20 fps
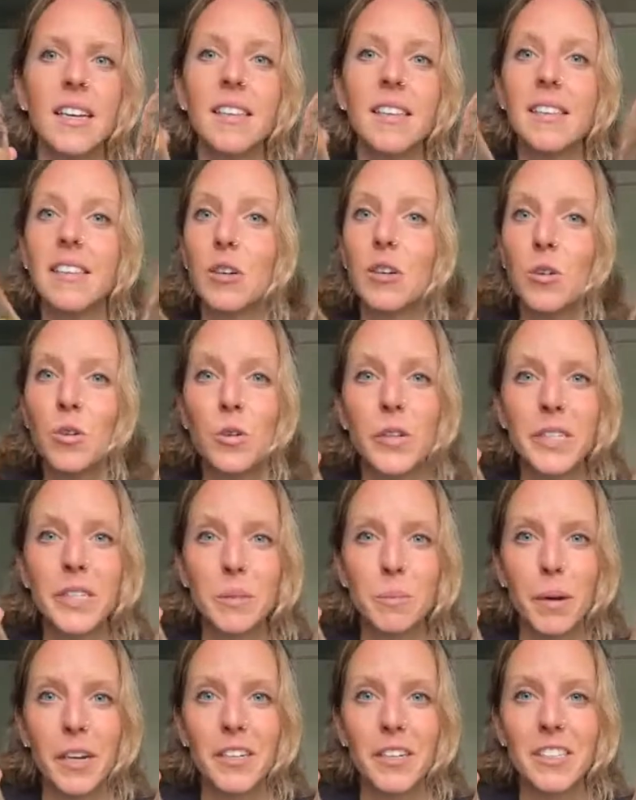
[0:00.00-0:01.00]
The coolest
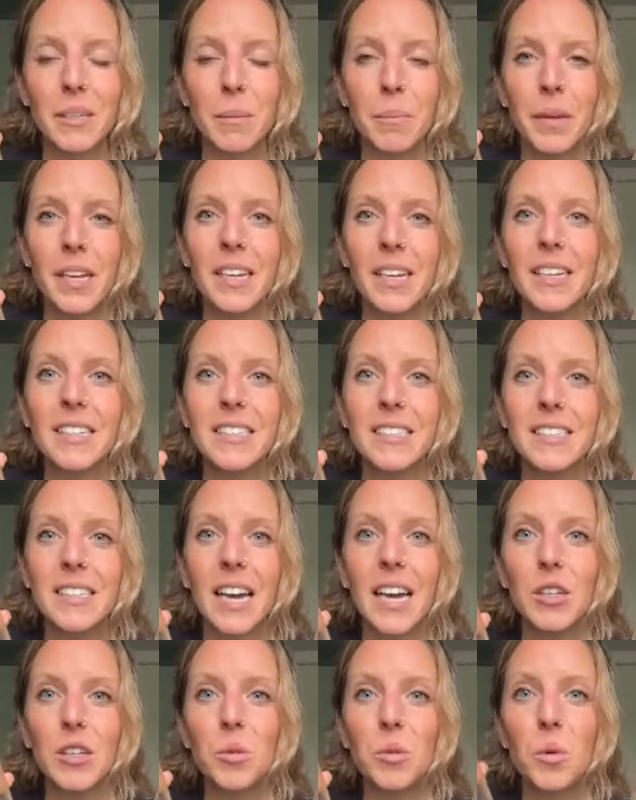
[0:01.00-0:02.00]
part to me is
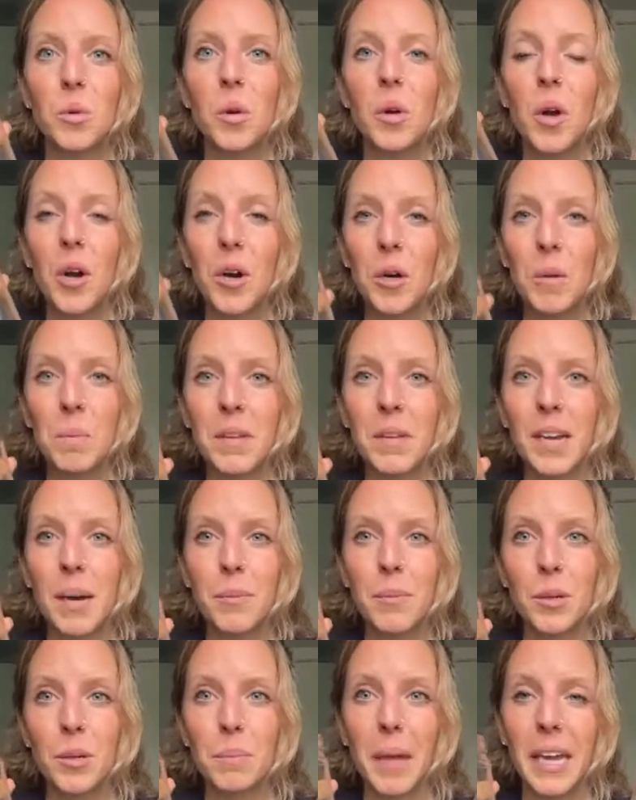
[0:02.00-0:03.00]
that you will open up
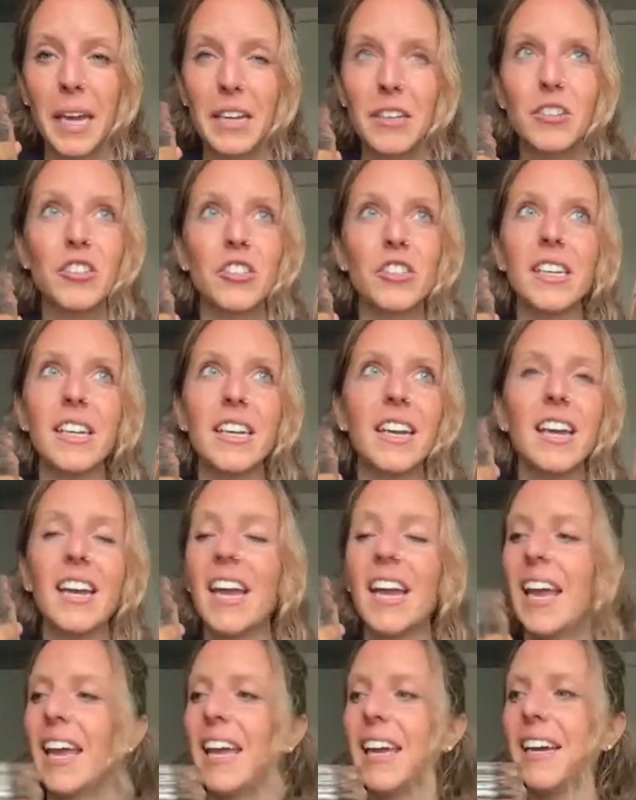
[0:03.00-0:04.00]
your pantry
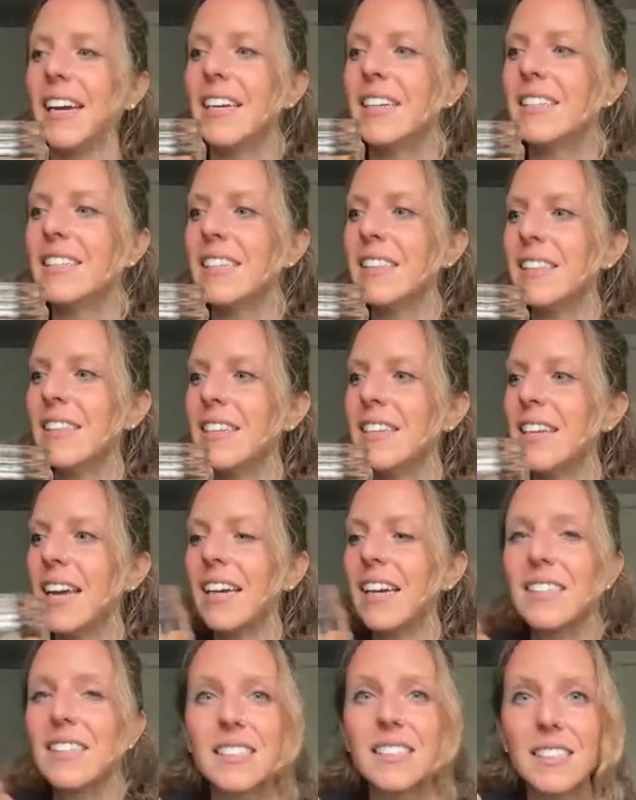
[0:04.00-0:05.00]
and in the
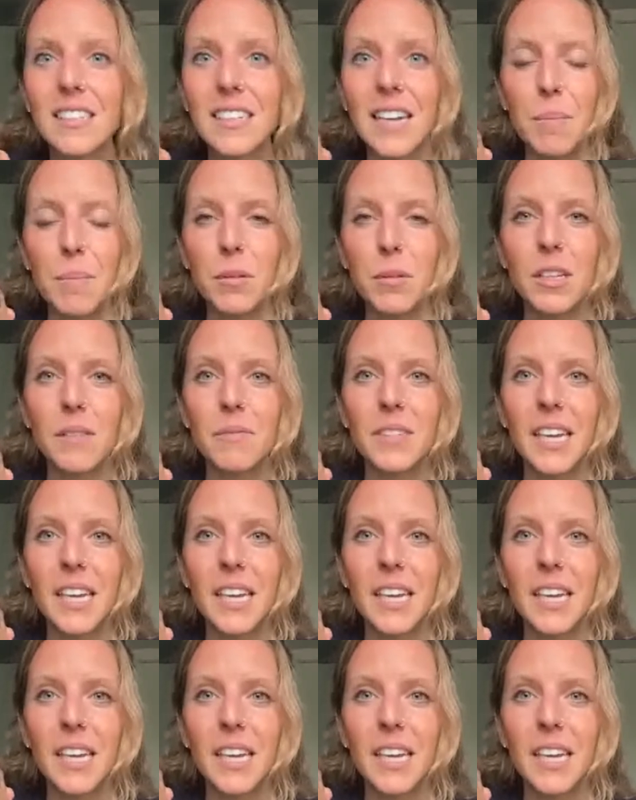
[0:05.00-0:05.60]
next couple of